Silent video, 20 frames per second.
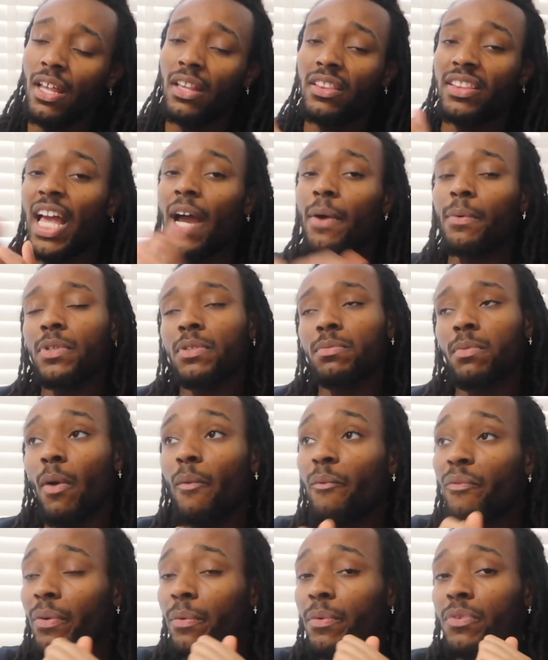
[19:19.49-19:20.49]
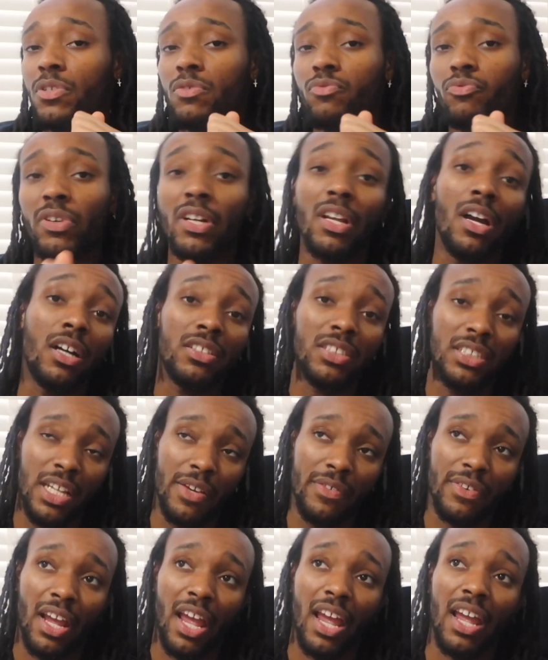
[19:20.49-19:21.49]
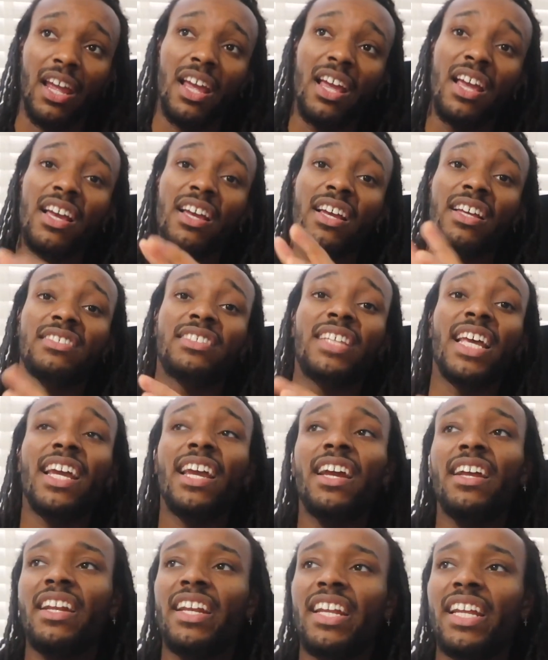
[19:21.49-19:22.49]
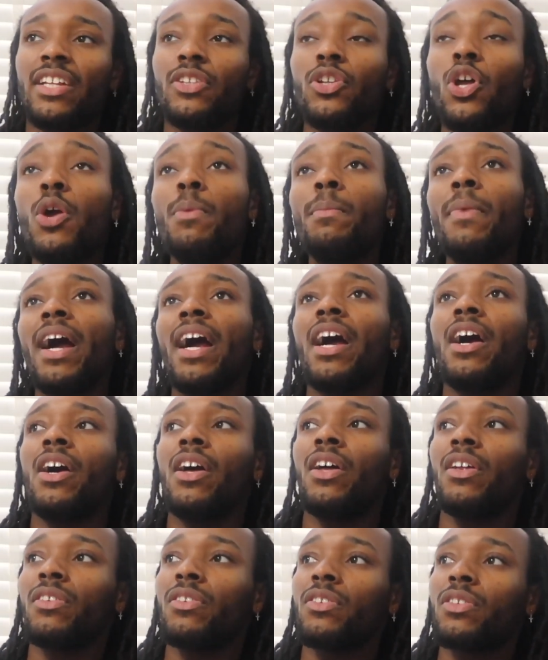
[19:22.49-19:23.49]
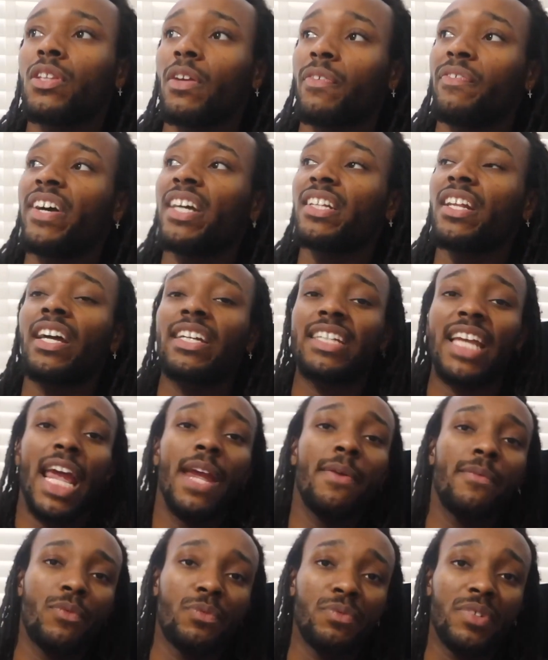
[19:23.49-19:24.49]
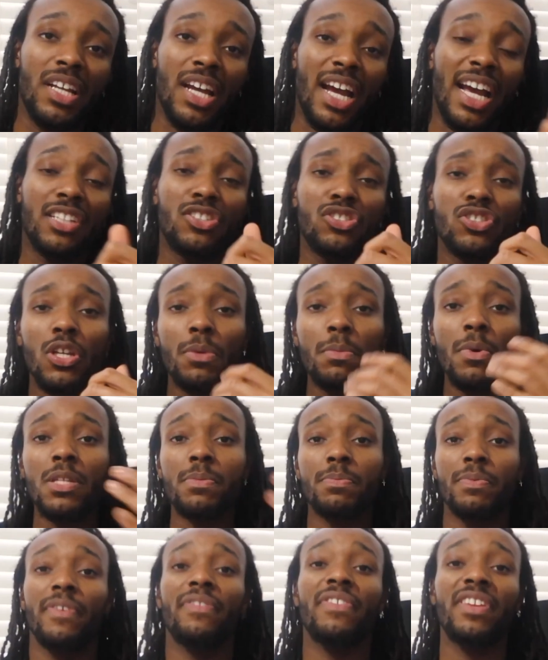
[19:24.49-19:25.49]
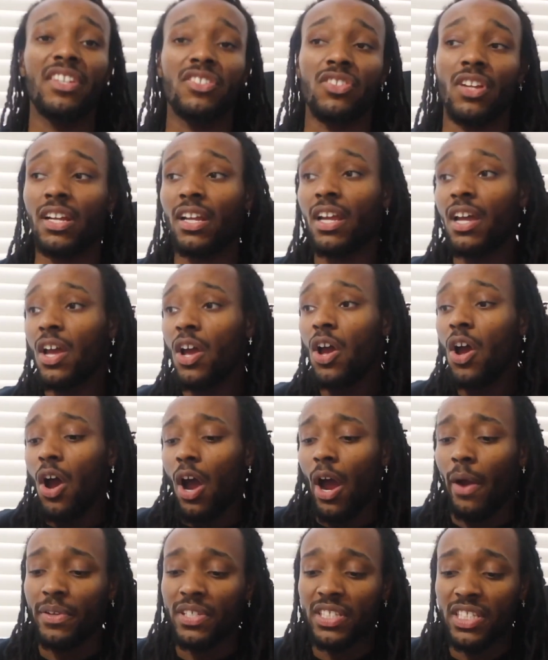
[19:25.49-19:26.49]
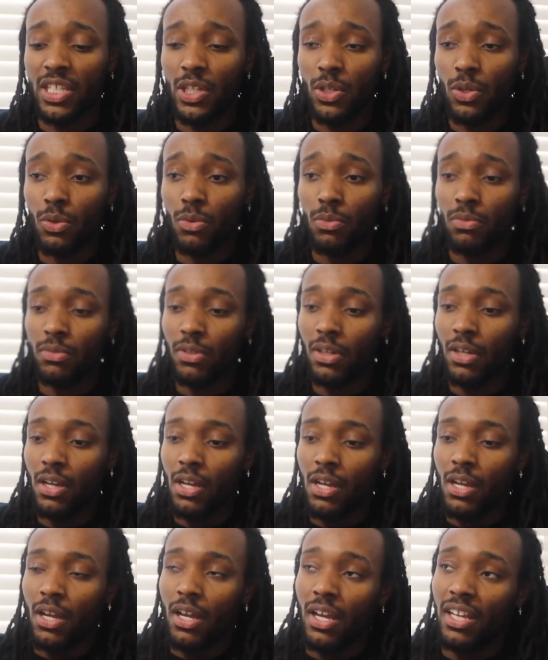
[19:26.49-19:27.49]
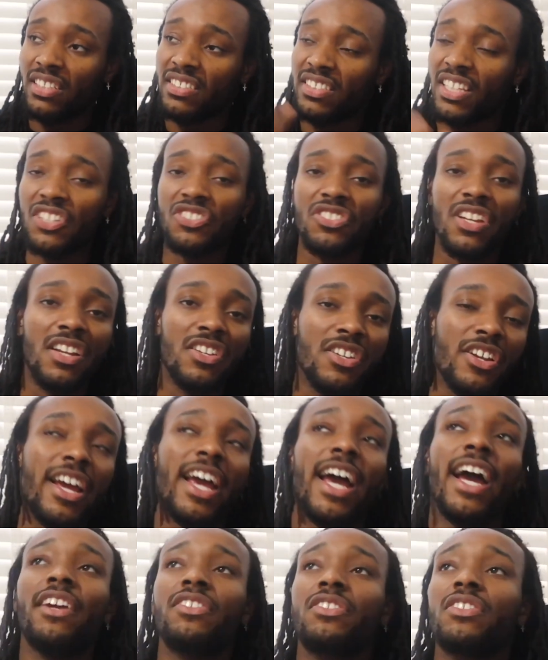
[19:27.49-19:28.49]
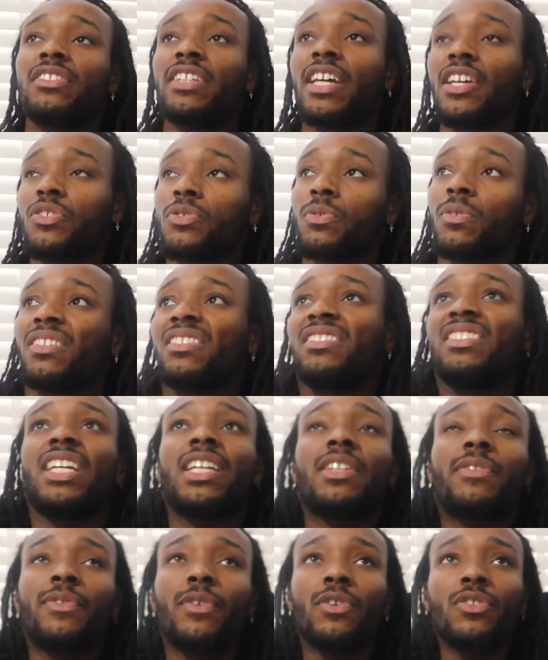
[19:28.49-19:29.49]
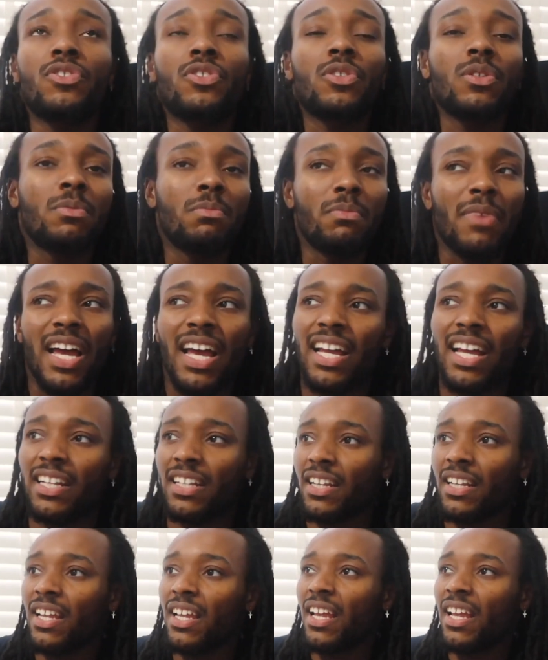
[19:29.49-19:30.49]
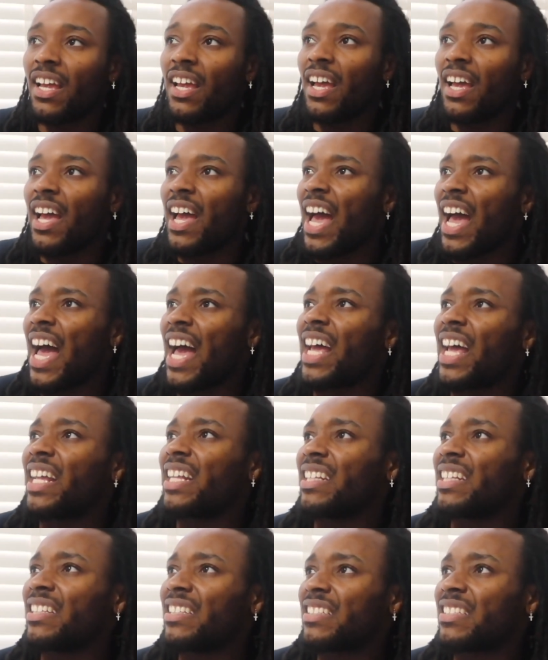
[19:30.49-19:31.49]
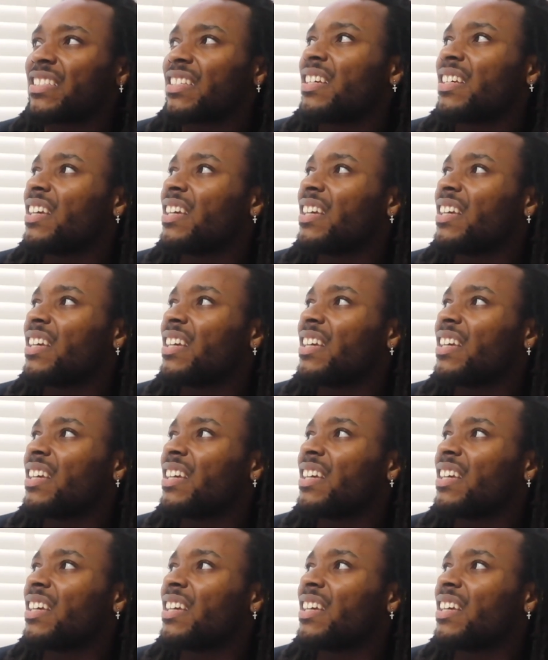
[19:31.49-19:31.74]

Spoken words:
that was one thing which was really hard to navigate. Secondly, no matter the fact that I came from there, I had so much privilege. Like, I was still a cisgender, heterosexual, 6'2" man, and